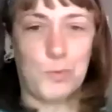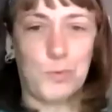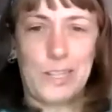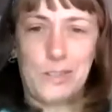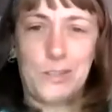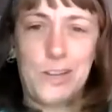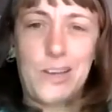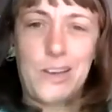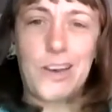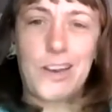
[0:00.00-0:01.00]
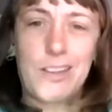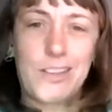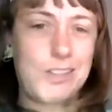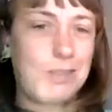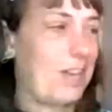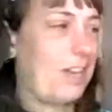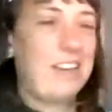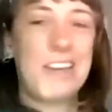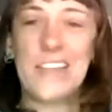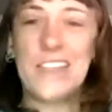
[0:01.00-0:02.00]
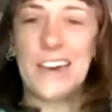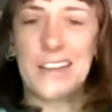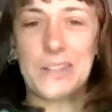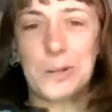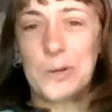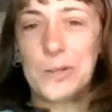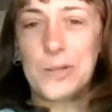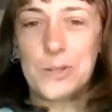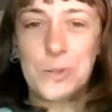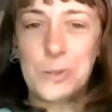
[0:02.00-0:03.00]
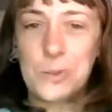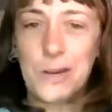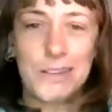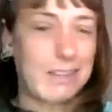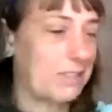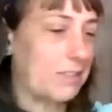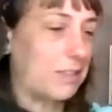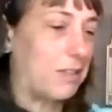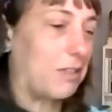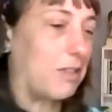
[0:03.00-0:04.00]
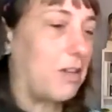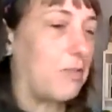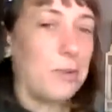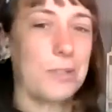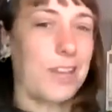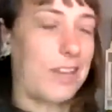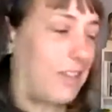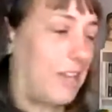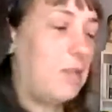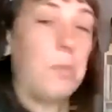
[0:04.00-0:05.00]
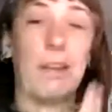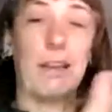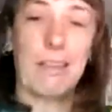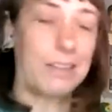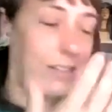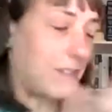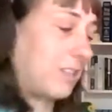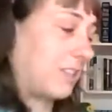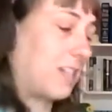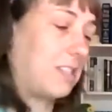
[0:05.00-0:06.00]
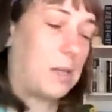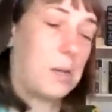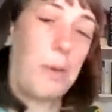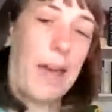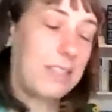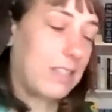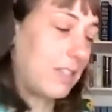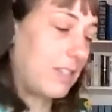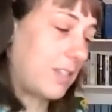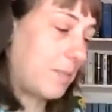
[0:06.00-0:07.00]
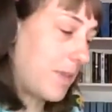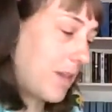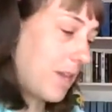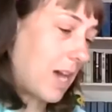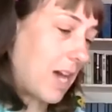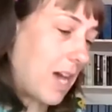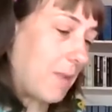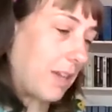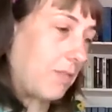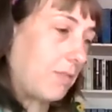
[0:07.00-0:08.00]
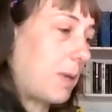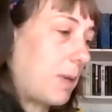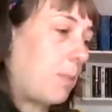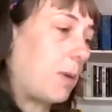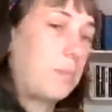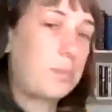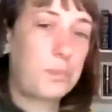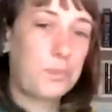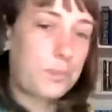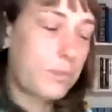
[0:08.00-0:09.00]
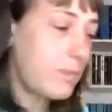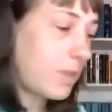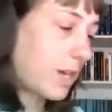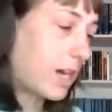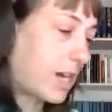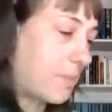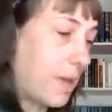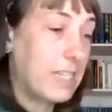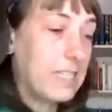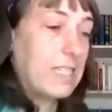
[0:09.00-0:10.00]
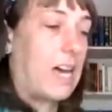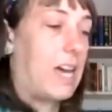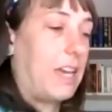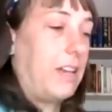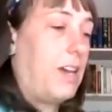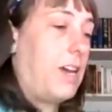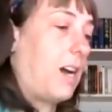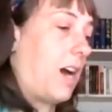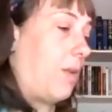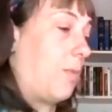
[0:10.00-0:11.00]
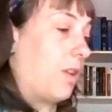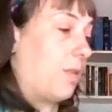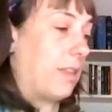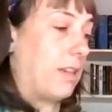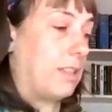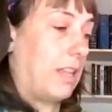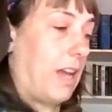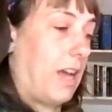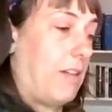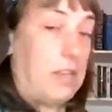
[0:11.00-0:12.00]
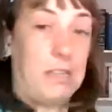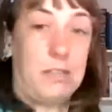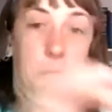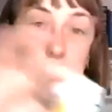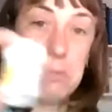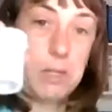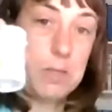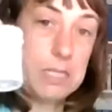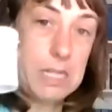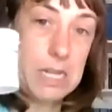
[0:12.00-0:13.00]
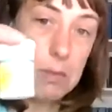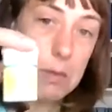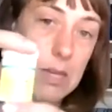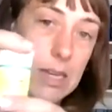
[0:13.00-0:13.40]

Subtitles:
razor thing that I turned into a nice little first aid kit, but I liked it because it's nice and compact and easy. I can flip it open, and inside, one of my things that I have is my Kwik Stop.